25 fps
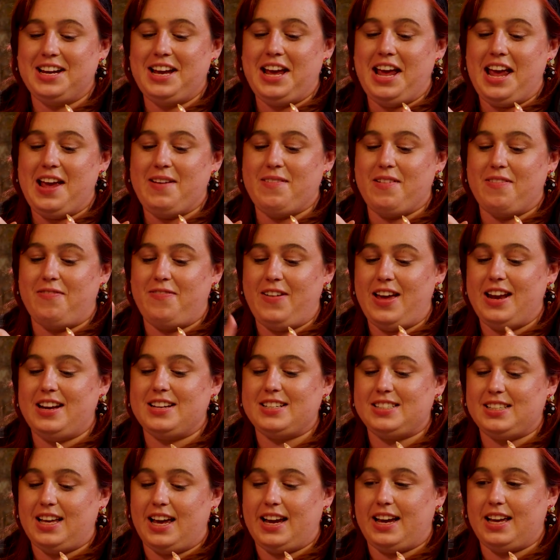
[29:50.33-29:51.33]
either
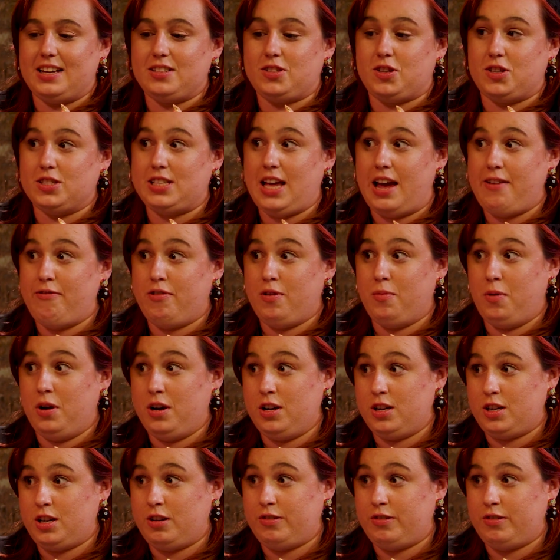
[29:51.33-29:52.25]
fitness leggings, because everyone had